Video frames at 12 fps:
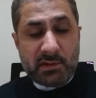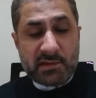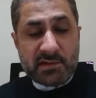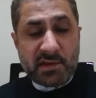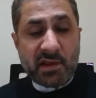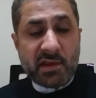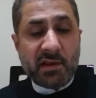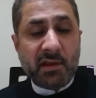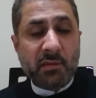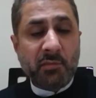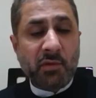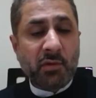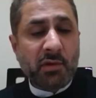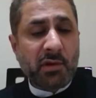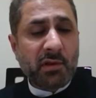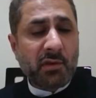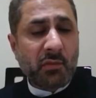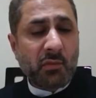Zainab looked
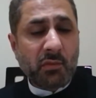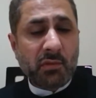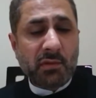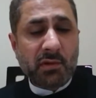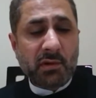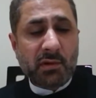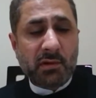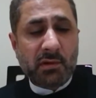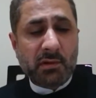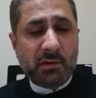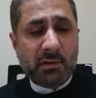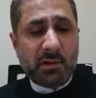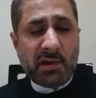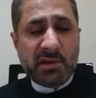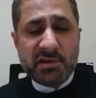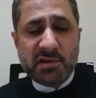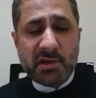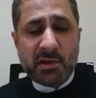at the water
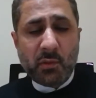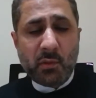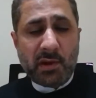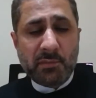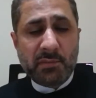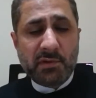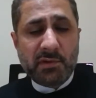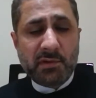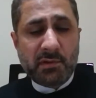and she wept,